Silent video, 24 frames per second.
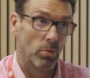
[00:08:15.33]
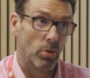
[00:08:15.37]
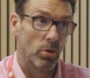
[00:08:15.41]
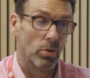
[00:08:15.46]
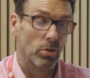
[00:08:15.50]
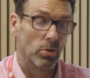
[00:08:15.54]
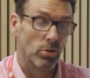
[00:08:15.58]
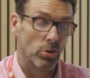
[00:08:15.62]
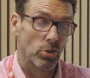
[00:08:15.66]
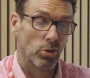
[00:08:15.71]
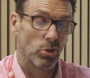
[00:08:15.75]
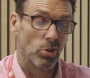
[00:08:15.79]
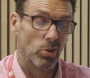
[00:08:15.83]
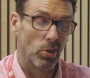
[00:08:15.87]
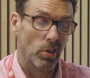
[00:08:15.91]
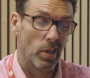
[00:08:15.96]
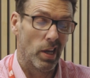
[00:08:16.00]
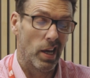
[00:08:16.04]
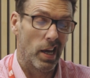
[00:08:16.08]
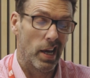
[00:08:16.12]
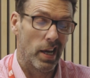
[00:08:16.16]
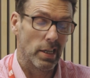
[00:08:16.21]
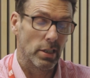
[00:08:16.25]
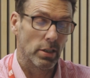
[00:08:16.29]
more than 2
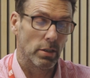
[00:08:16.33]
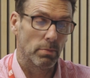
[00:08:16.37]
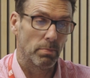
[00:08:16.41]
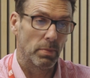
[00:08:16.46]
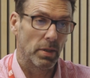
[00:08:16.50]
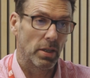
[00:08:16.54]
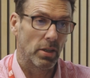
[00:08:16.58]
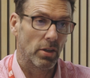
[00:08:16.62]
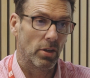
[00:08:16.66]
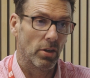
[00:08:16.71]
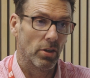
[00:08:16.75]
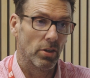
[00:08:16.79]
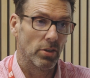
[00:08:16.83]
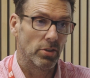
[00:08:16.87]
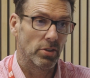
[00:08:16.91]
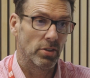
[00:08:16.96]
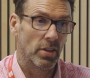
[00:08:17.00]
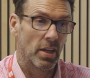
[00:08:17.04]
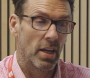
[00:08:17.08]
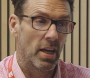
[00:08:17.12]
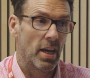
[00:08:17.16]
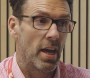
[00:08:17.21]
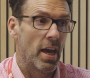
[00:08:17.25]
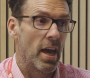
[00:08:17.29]
lines,
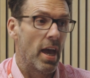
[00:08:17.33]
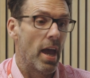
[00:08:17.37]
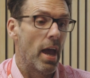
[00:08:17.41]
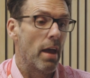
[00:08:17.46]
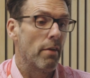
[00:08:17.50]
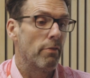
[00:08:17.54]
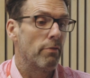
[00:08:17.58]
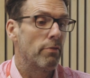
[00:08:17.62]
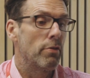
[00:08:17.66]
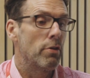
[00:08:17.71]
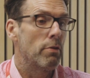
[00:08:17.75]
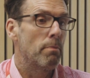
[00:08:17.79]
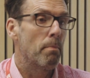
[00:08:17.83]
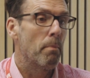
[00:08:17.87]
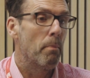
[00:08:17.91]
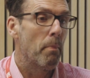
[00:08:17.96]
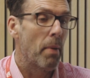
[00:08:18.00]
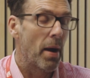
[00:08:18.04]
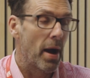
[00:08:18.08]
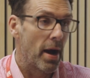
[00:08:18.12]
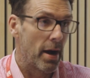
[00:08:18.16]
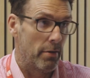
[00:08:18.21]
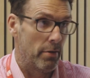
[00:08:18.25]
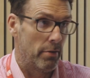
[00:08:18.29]
because if you
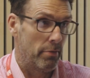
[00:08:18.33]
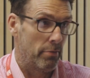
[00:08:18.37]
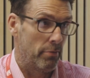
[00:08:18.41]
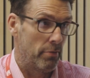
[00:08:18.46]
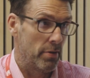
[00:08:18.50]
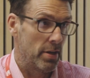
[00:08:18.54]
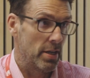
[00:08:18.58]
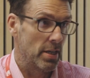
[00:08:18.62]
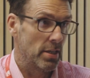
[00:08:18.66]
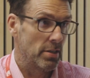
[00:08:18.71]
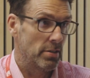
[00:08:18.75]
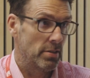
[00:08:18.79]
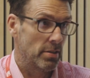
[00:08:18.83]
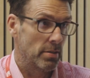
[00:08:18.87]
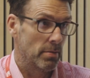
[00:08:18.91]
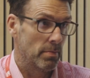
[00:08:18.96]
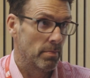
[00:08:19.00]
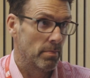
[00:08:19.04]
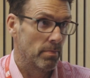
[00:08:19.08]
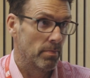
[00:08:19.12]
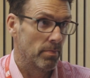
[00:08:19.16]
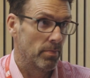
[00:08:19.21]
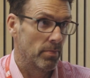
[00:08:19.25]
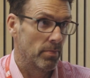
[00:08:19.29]
paraphrase,